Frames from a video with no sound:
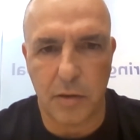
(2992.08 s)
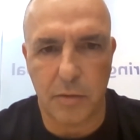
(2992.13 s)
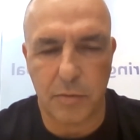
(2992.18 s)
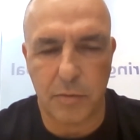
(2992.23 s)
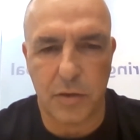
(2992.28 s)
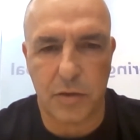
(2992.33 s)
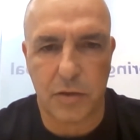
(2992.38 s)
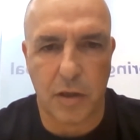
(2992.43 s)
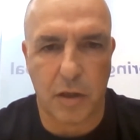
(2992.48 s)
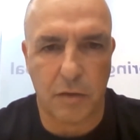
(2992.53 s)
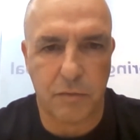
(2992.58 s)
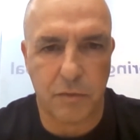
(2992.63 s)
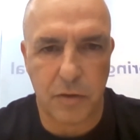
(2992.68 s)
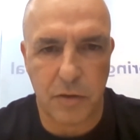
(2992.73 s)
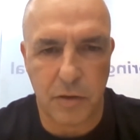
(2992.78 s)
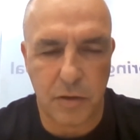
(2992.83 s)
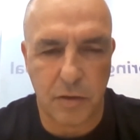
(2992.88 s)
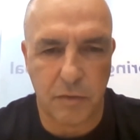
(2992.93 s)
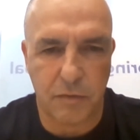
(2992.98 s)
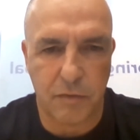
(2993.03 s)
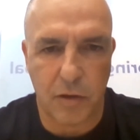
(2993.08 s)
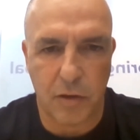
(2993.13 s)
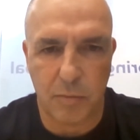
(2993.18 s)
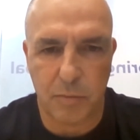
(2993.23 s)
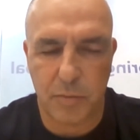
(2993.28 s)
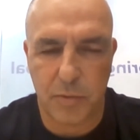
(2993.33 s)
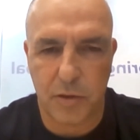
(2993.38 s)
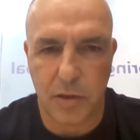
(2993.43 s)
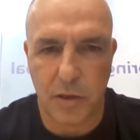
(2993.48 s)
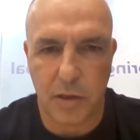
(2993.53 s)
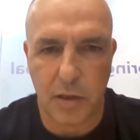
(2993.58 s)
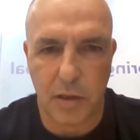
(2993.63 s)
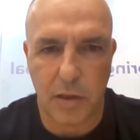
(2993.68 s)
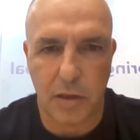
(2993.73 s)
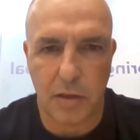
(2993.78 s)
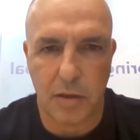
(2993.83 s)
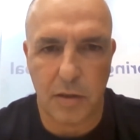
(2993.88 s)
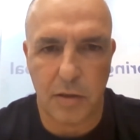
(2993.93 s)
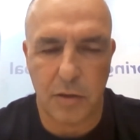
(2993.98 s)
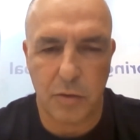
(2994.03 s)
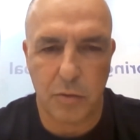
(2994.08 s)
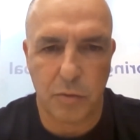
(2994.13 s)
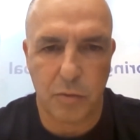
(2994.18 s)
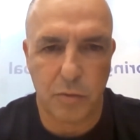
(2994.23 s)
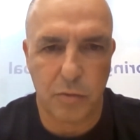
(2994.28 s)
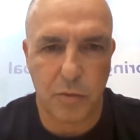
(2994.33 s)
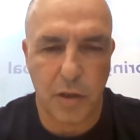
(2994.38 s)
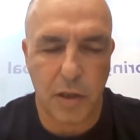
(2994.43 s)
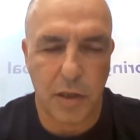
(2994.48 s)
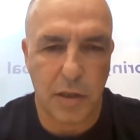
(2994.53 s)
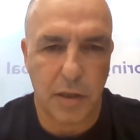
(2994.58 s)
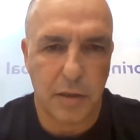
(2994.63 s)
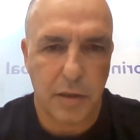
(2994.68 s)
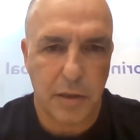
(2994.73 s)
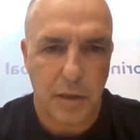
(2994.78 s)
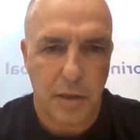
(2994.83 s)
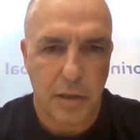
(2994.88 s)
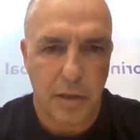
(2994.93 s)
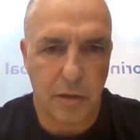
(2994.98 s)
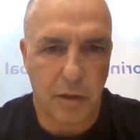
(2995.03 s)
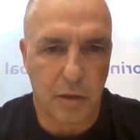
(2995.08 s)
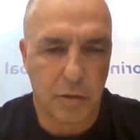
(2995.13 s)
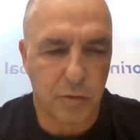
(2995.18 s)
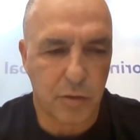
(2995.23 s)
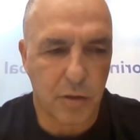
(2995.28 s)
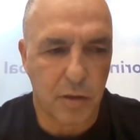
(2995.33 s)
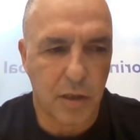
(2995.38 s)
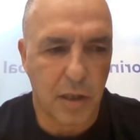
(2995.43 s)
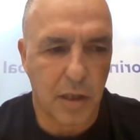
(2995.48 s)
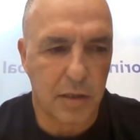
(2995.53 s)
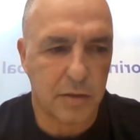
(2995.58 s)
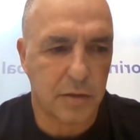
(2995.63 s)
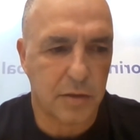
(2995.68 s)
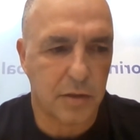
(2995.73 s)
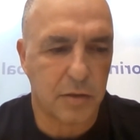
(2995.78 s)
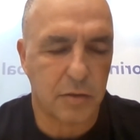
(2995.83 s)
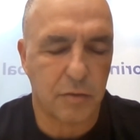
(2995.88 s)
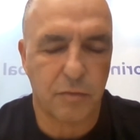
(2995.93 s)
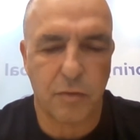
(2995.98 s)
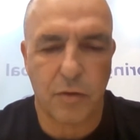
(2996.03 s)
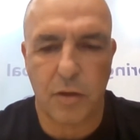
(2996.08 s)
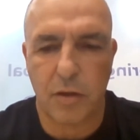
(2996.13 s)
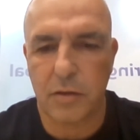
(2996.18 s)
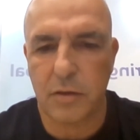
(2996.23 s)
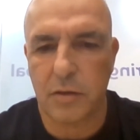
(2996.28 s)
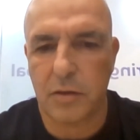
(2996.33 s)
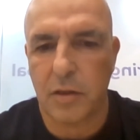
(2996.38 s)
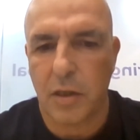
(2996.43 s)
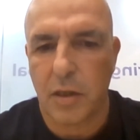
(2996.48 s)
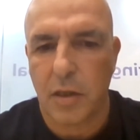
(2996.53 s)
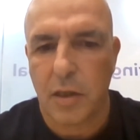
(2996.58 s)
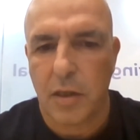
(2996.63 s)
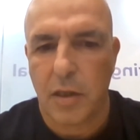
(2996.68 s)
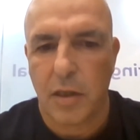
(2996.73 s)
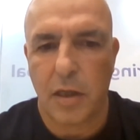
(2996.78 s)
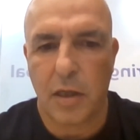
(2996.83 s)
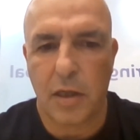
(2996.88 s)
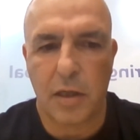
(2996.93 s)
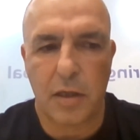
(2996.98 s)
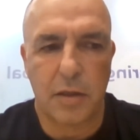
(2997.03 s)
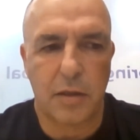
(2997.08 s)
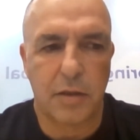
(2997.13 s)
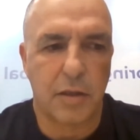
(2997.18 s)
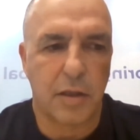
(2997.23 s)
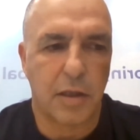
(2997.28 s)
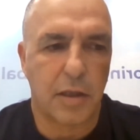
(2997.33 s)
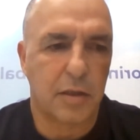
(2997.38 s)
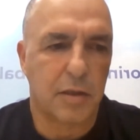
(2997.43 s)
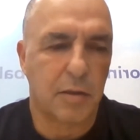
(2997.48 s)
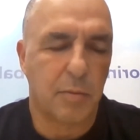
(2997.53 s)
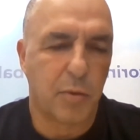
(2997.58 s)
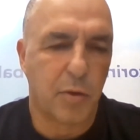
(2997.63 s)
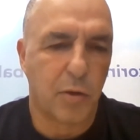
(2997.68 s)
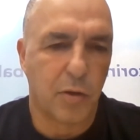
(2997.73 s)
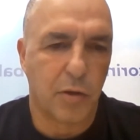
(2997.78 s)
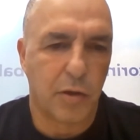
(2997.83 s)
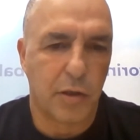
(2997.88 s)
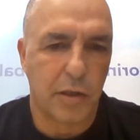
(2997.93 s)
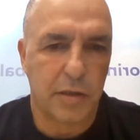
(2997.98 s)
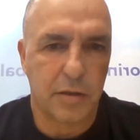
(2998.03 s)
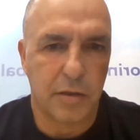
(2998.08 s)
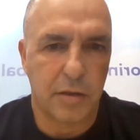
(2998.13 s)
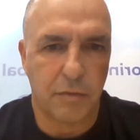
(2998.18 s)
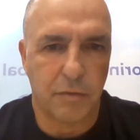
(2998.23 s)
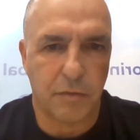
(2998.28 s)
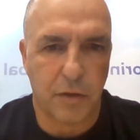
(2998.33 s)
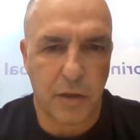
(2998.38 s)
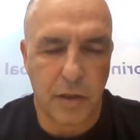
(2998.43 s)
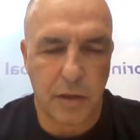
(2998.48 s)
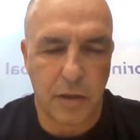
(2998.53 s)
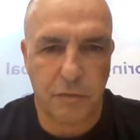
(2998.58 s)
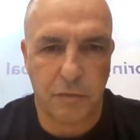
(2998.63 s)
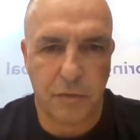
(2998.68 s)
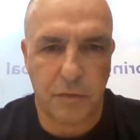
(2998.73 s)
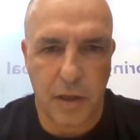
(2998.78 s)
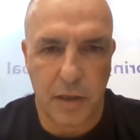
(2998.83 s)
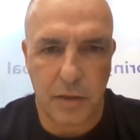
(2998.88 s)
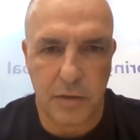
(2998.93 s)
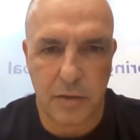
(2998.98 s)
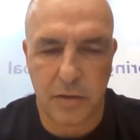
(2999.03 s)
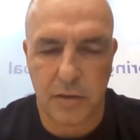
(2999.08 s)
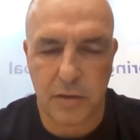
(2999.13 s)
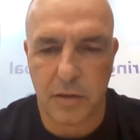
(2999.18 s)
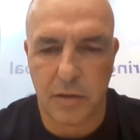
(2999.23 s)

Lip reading: discovered and developed new natural gas reservoirs and deployed very advanced